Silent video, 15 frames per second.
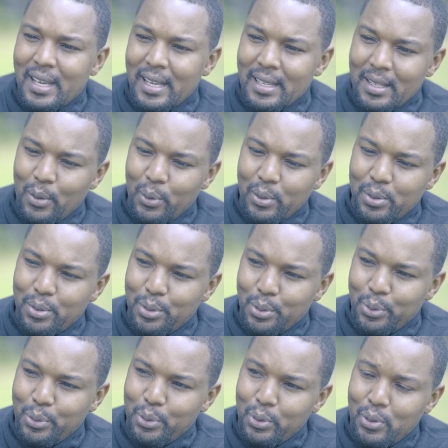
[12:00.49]
and
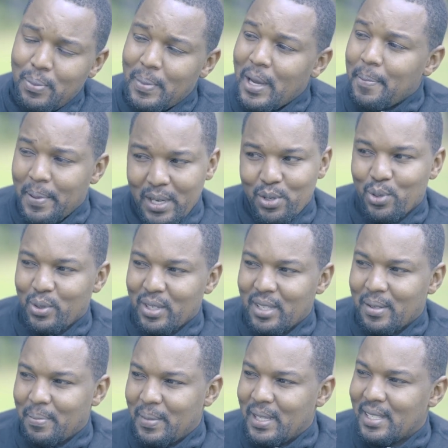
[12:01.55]
also my passion,
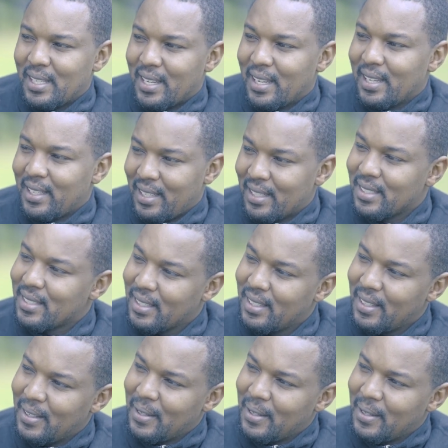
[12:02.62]
basically, yes.